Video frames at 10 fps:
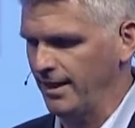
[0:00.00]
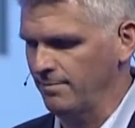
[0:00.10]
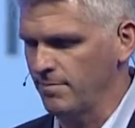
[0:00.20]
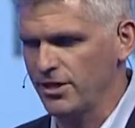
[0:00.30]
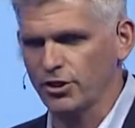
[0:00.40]

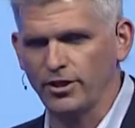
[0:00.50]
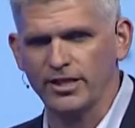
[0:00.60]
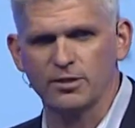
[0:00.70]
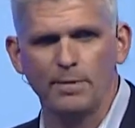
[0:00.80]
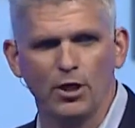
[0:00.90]
measure,
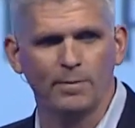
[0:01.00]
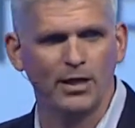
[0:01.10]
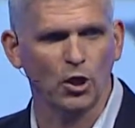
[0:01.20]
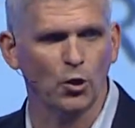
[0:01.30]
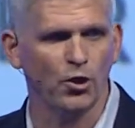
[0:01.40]

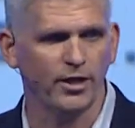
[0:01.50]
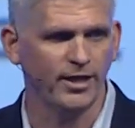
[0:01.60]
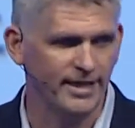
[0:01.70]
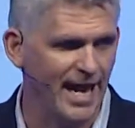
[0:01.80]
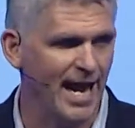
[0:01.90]
experiment, learn, and
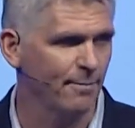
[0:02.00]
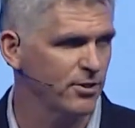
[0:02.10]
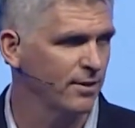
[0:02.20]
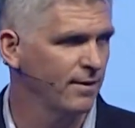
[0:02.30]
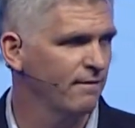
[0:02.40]
adapt